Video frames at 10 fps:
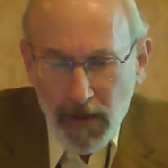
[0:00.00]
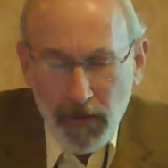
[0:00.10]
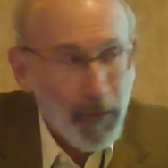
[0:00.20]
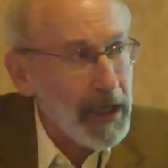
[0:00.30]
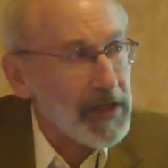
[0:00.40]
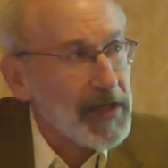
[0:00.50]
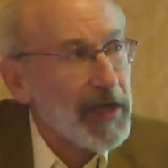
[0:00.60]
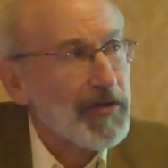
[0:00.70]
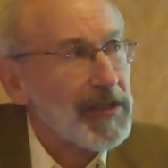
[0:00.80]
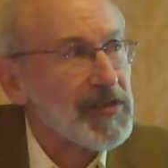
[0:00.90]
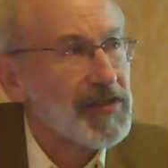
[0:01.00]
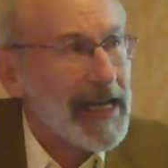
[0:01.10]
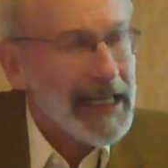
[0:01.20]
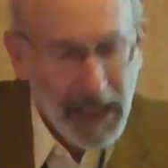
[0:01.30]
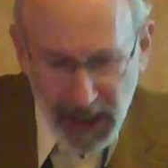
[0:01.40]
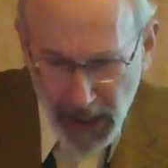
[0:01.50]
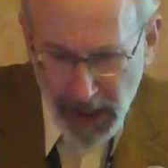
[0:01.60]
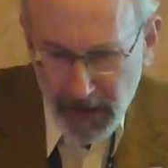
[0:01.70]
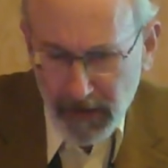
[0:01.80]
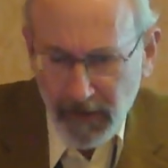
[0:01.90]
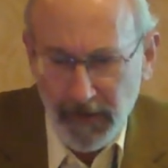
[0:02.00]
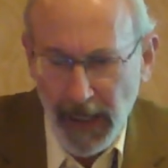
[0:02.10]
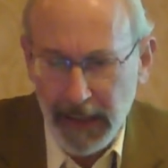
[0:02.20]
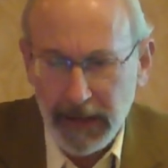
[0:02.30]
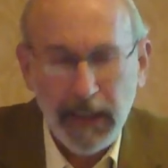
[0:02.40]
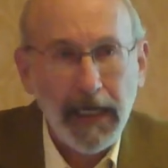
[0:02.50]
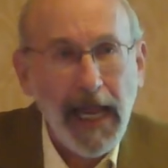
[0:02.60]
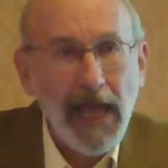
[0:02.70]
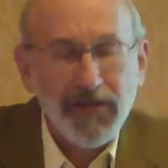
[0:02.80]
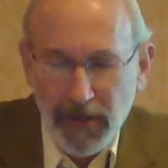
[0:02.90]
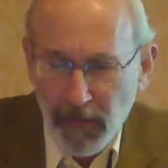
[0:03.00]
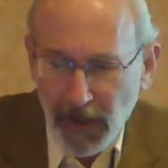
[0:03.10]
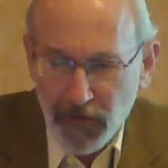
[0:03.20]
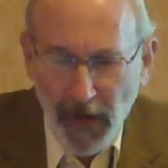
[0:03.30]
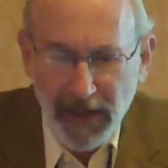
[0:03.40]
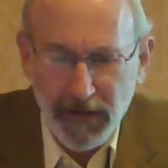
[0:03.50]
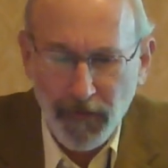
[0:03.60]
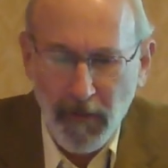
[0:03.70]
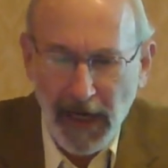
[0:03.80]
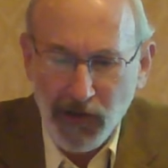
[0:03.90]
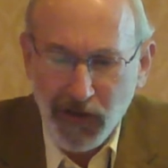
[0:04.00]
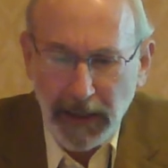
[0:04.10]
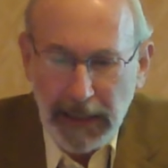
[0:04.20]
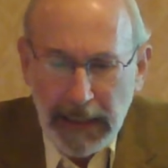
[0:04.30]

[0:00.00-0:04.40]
The realization is sinking in that it has to be a transformation